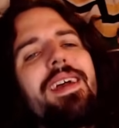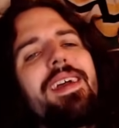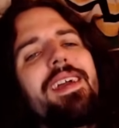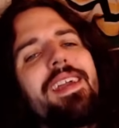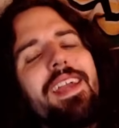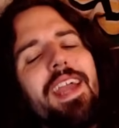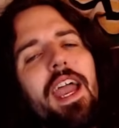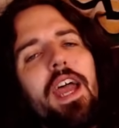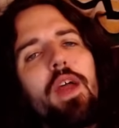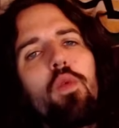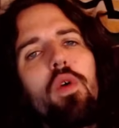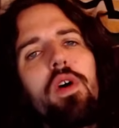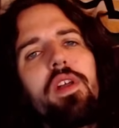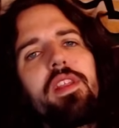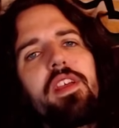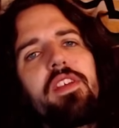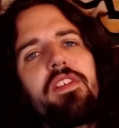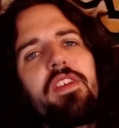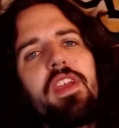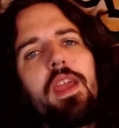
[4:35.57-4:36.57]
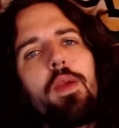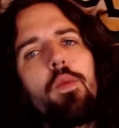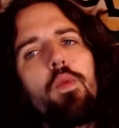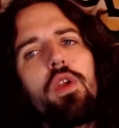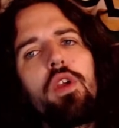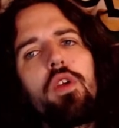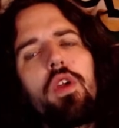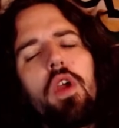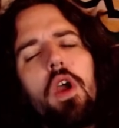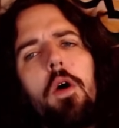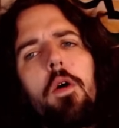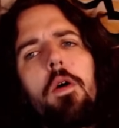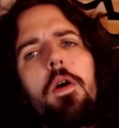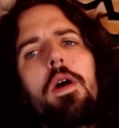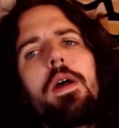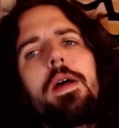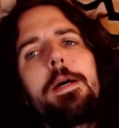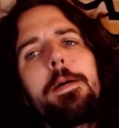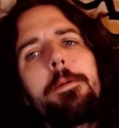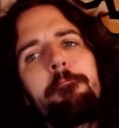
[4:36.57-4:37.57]
He had one this game where you go,
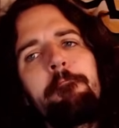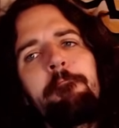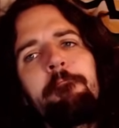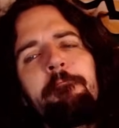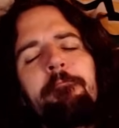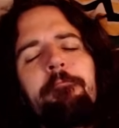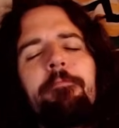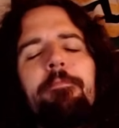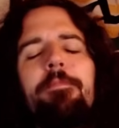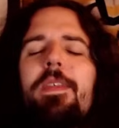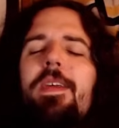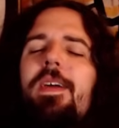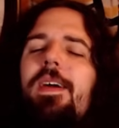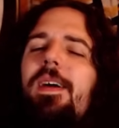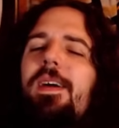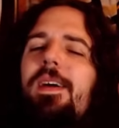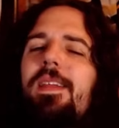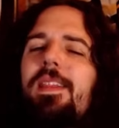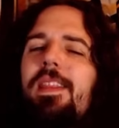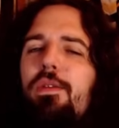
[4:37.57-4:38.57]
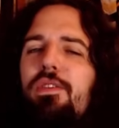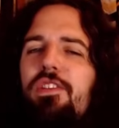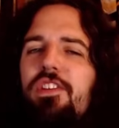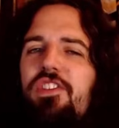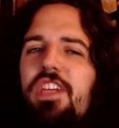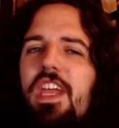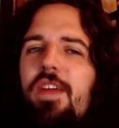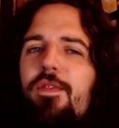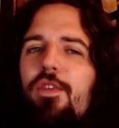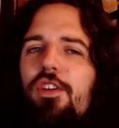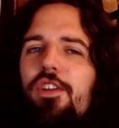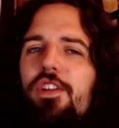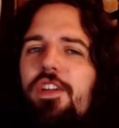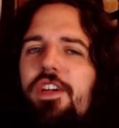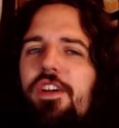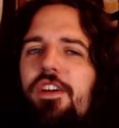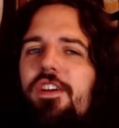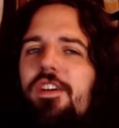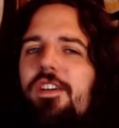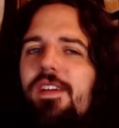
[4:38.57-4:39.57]
there was a save
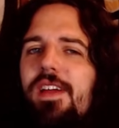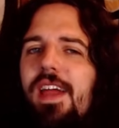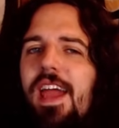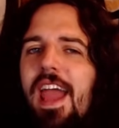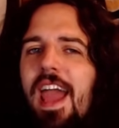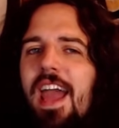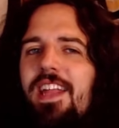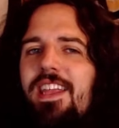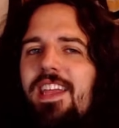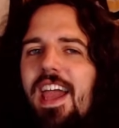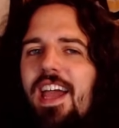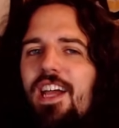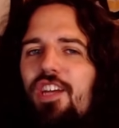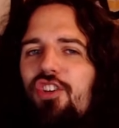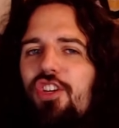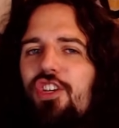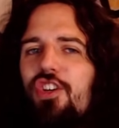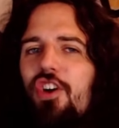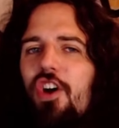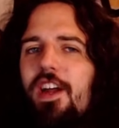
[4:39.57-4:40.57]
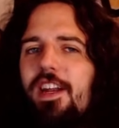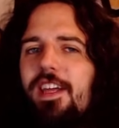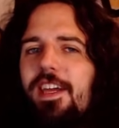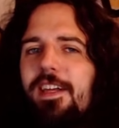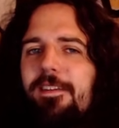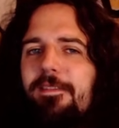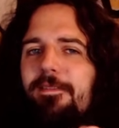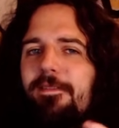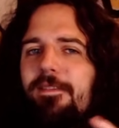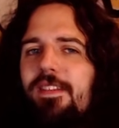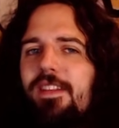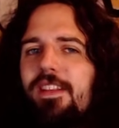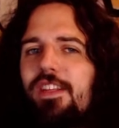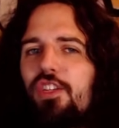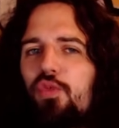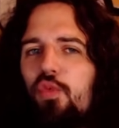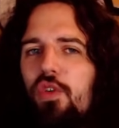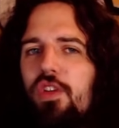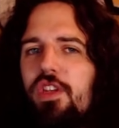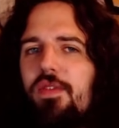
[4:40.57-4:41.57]
earlier. Had you actually caught it,
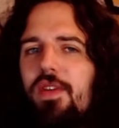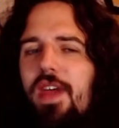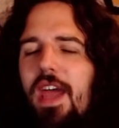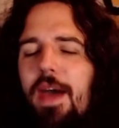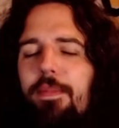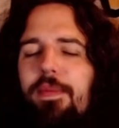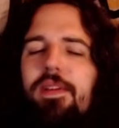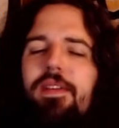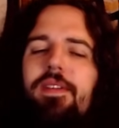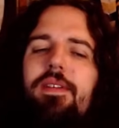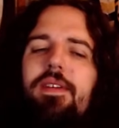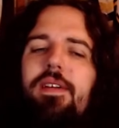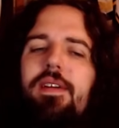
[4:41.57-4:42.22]
this wouldn't have happened.